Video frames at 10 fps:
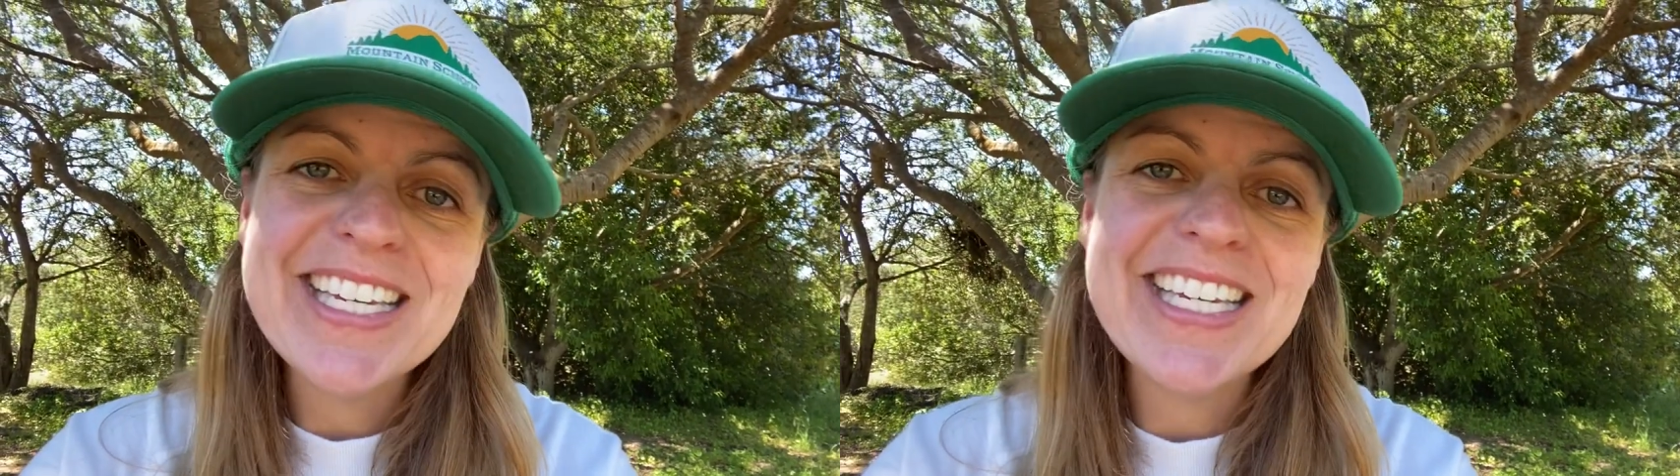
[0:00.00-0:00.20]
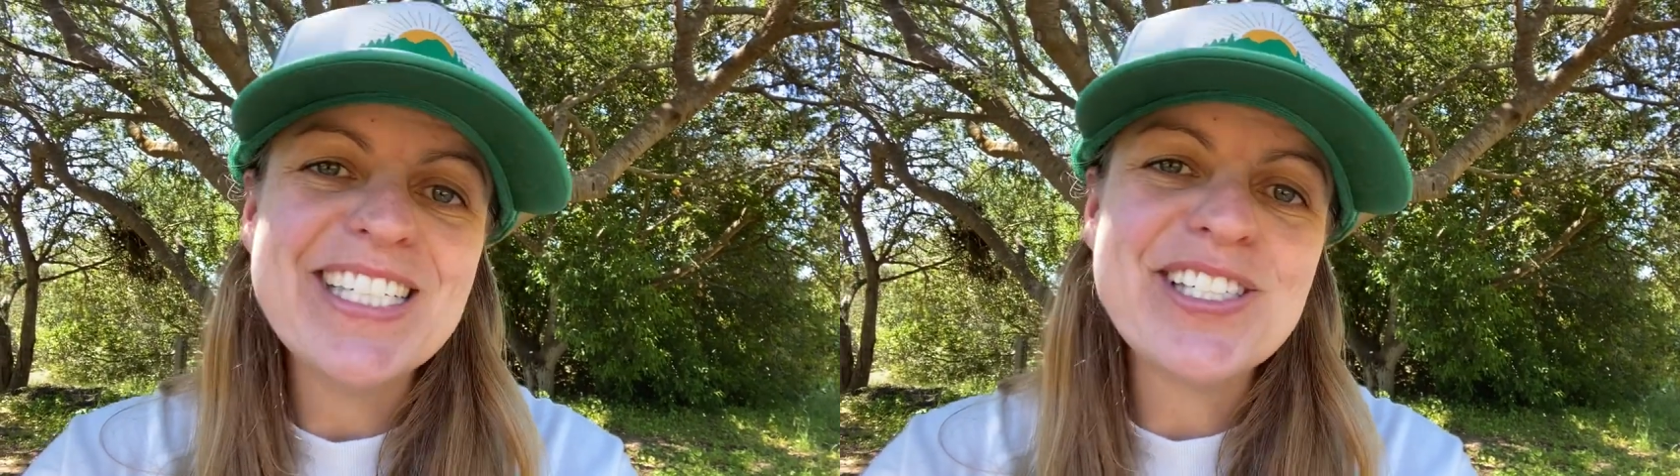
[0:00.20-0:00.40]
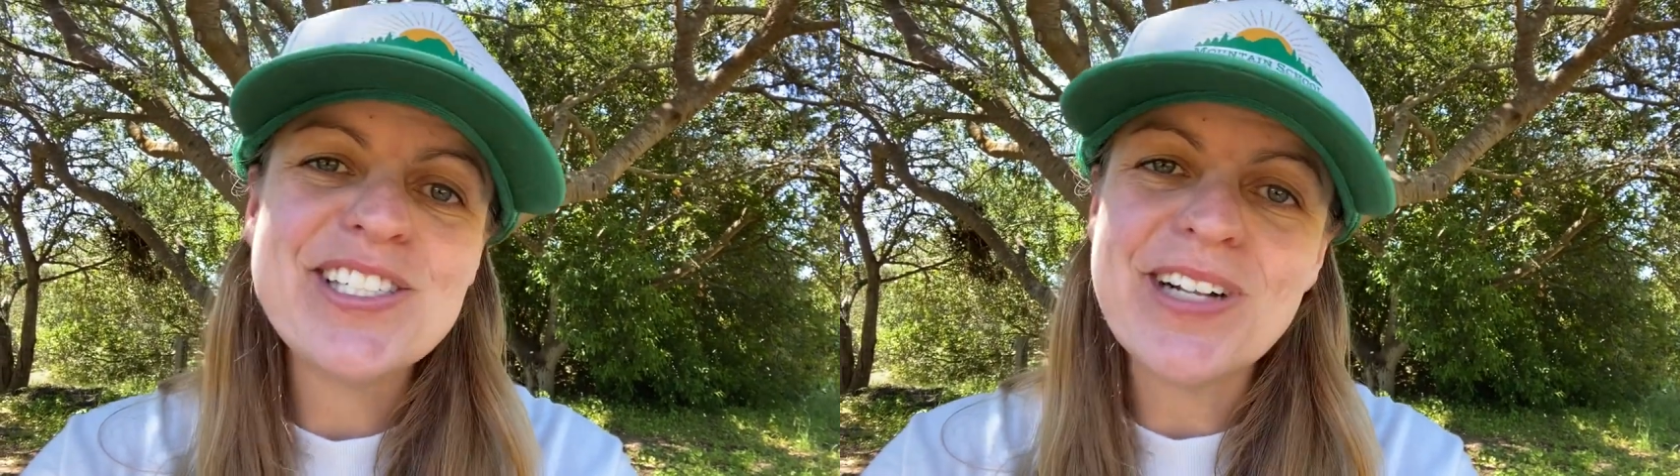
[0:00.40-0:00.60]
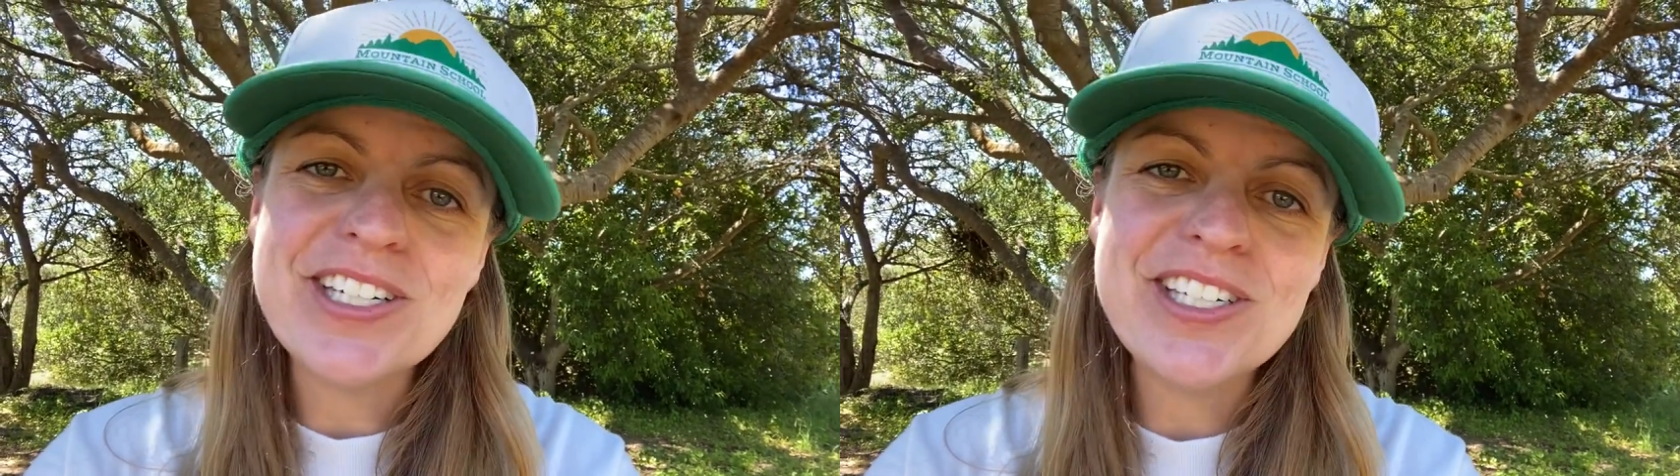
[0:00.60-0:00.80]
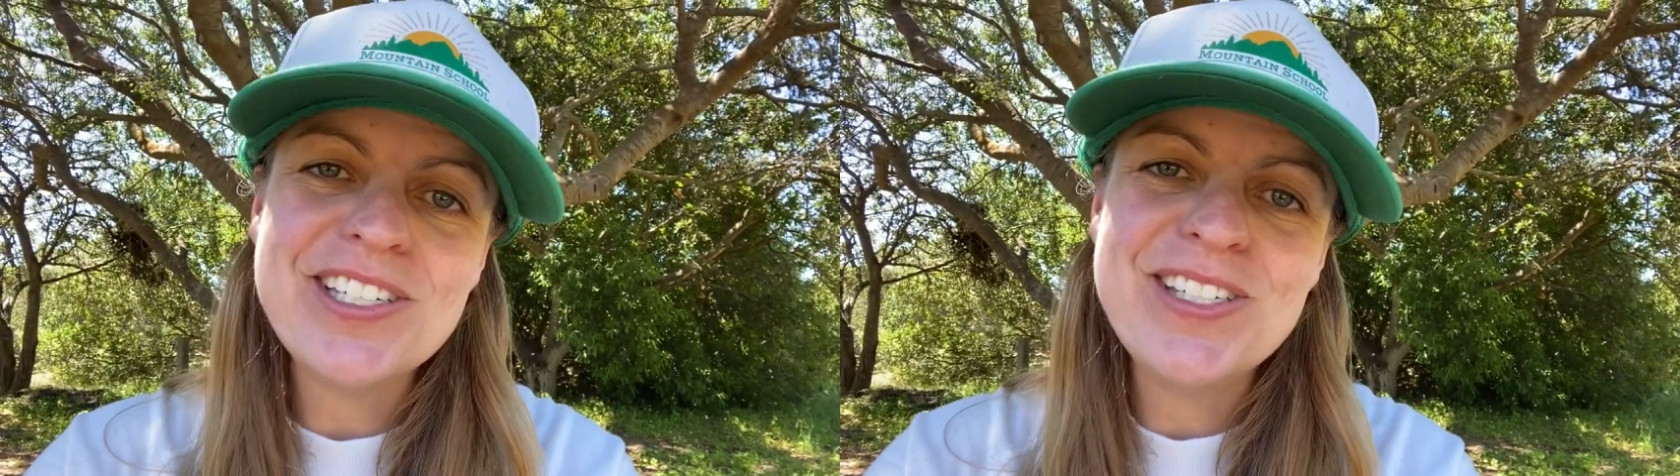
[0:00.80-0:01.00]

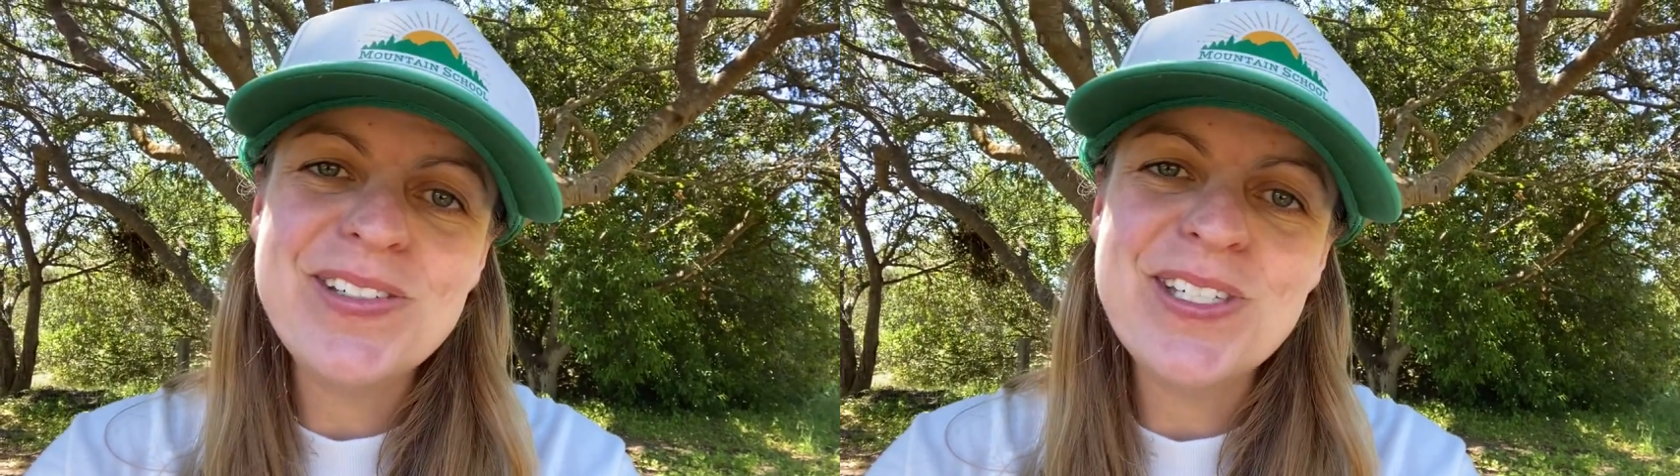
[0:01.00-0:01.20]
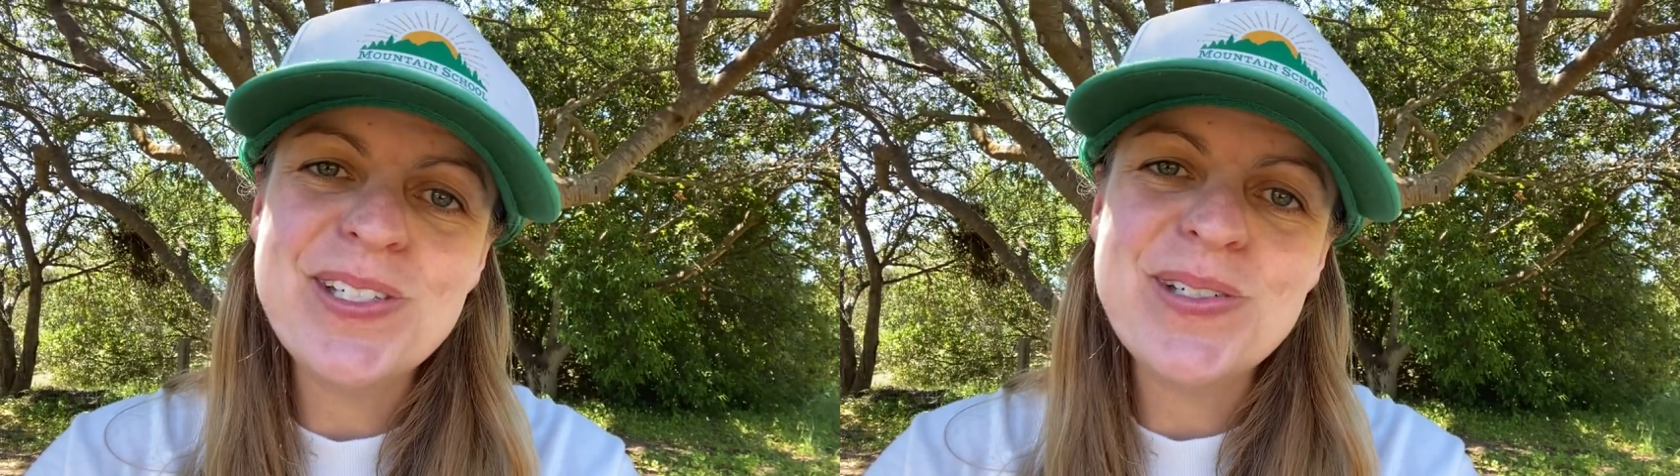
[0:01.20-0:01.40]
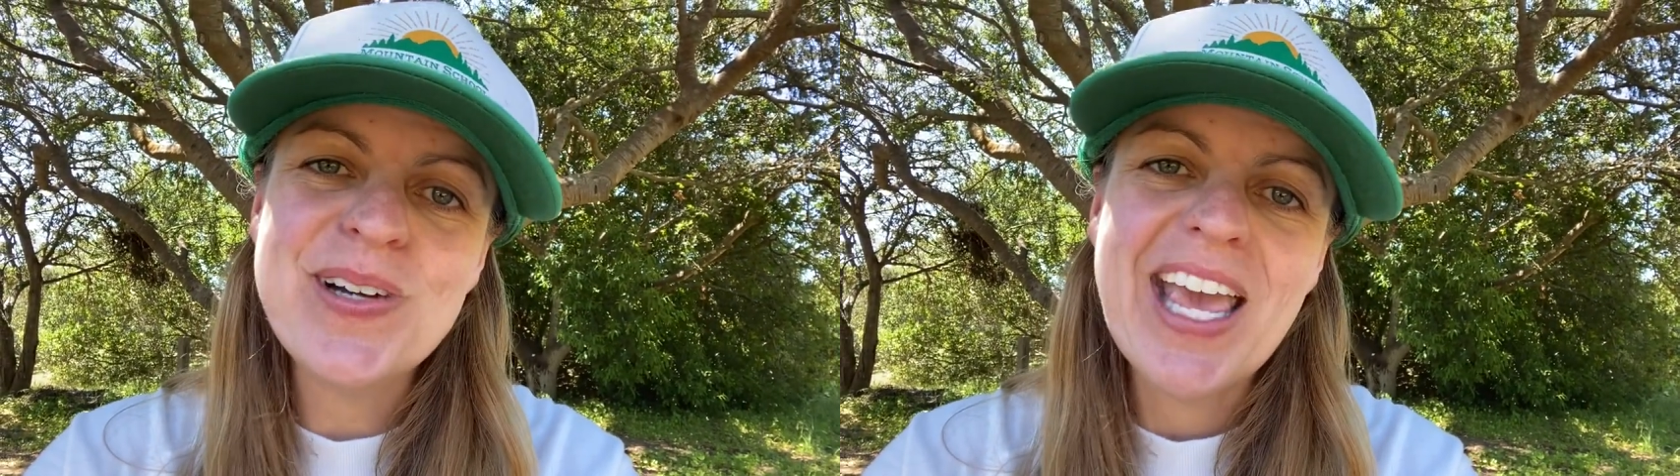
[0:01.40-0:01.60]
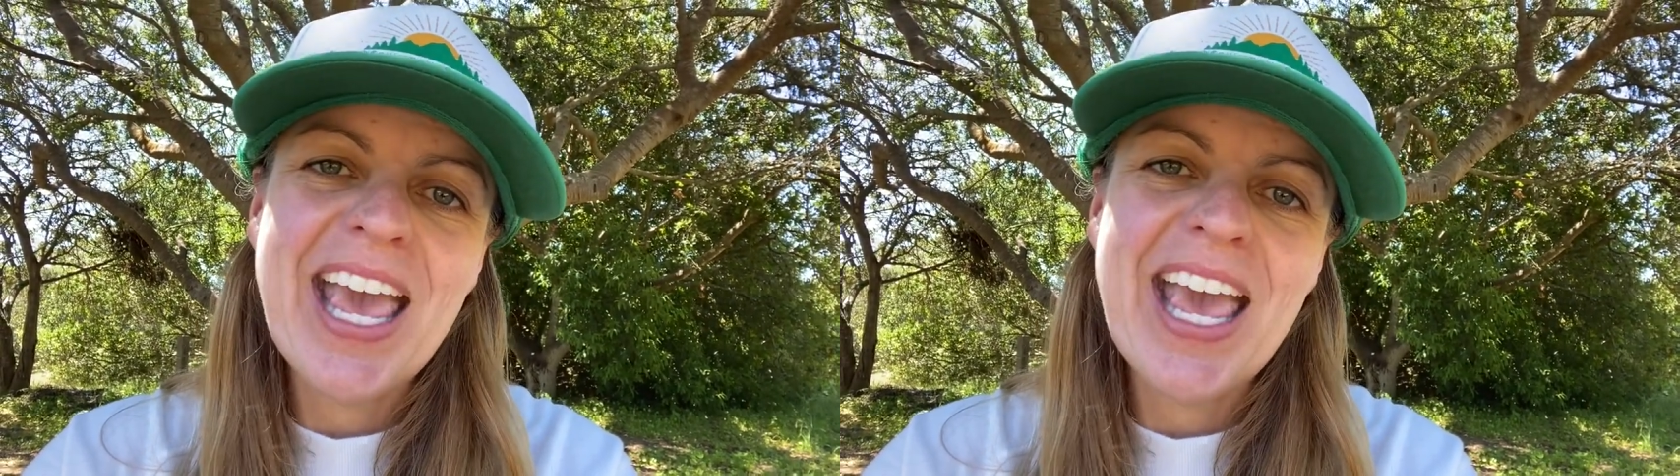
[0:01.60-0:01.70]
instruction to you